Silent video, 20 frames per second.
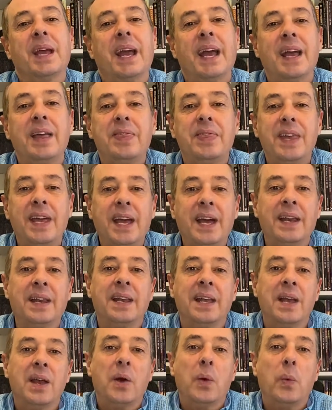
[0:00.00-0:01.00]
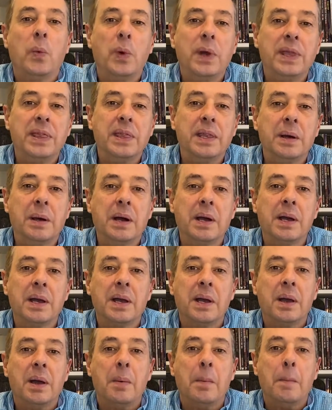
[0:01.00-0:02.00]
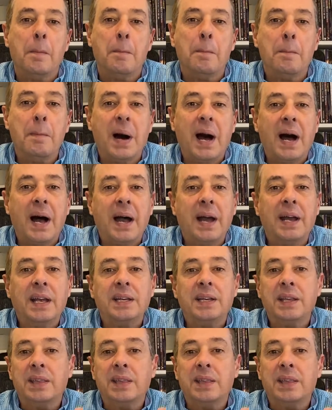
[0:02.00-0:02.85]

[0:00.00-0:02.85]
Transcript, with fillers: And then when the mind